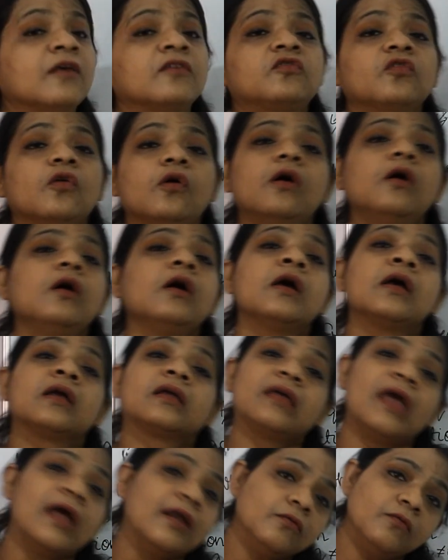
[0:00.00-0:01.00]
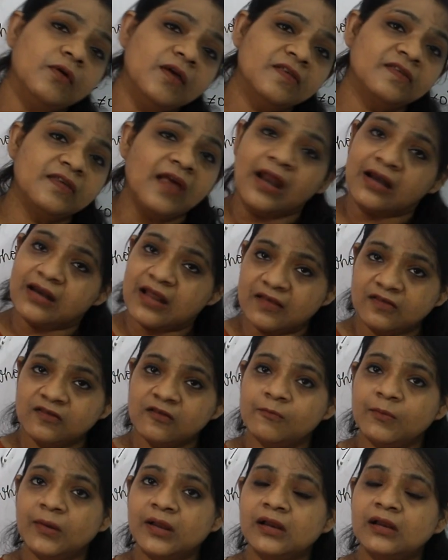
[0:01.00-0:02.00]
So can we say
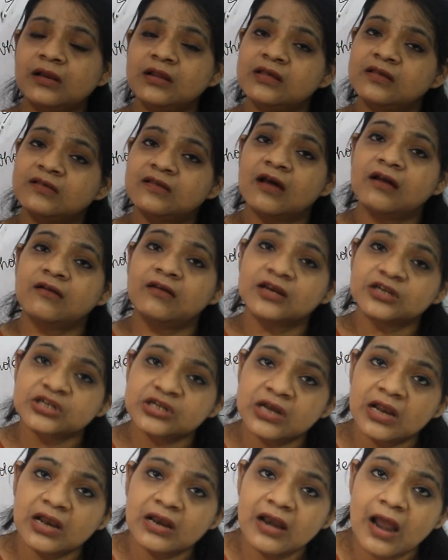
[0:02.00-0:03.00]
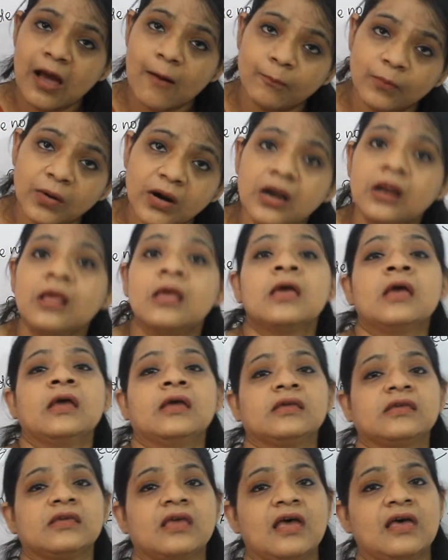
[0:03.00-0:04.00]
decimal is a rational number?
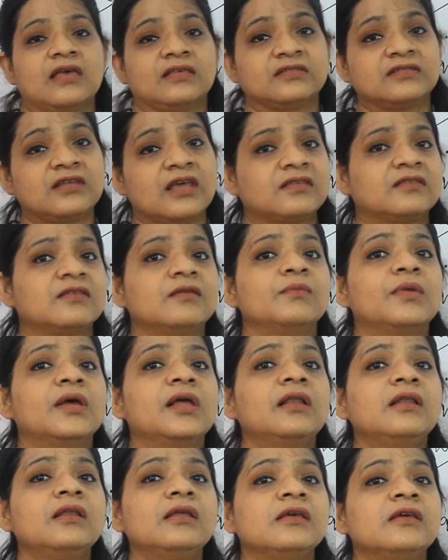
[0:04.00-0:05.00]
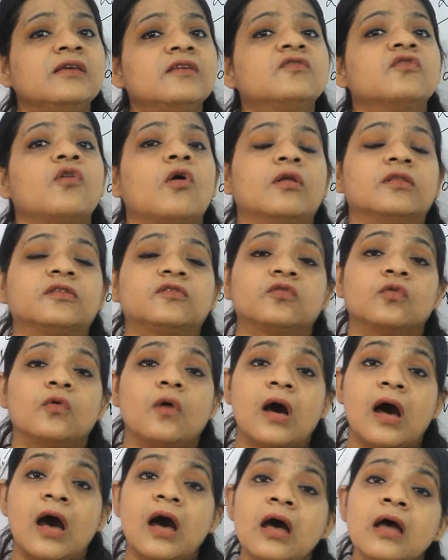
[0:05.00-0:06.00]
Yes, decimal is
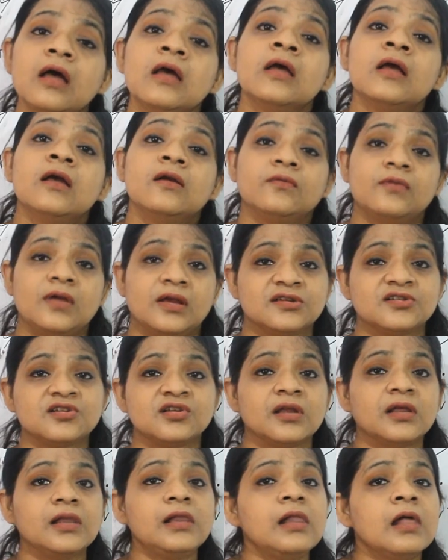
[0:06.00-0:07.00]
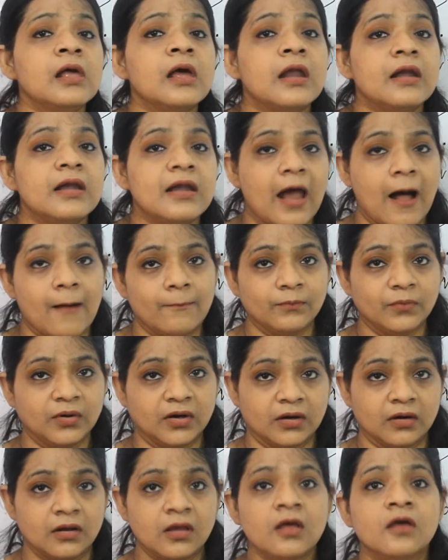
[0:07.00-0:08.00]
also a rational
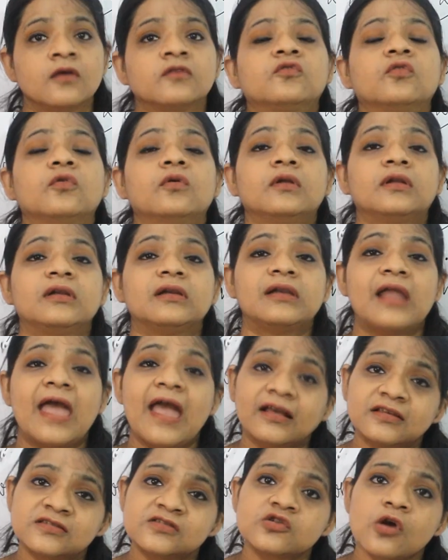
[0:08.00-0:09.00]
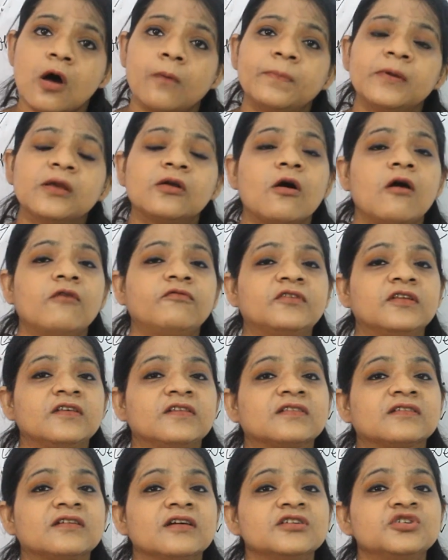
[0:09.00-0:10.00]
number. So next topic of
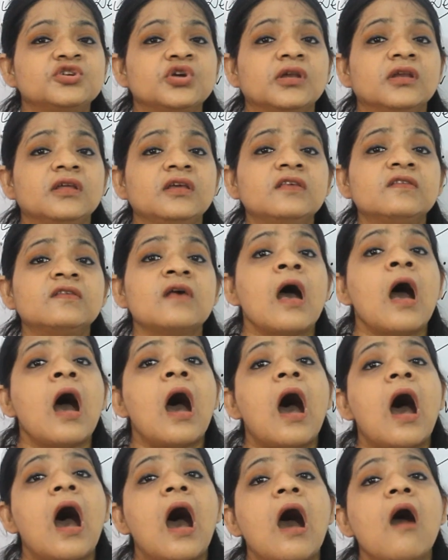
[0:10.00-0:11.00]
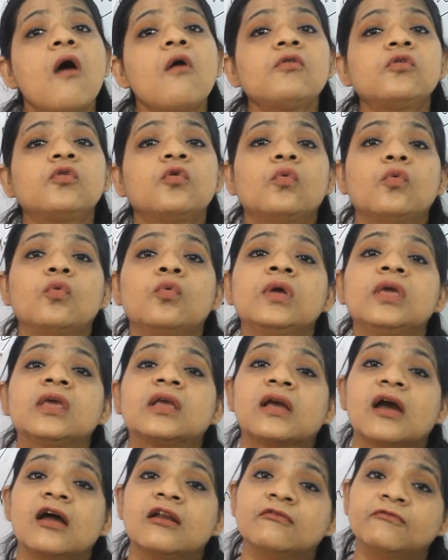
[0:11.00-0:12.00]
discussion is how do
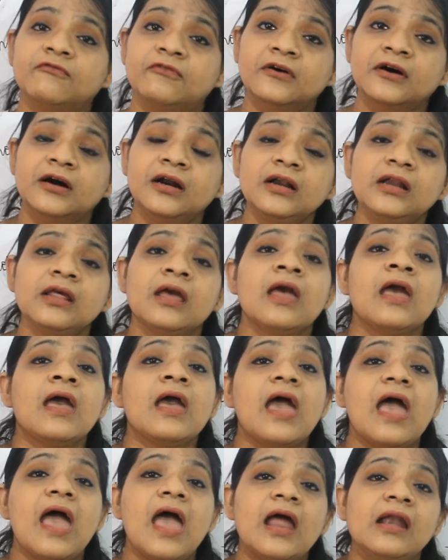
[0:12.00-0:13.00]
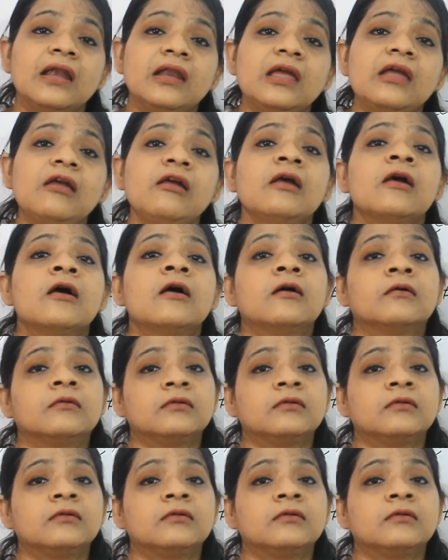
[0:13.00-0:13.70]
we convert any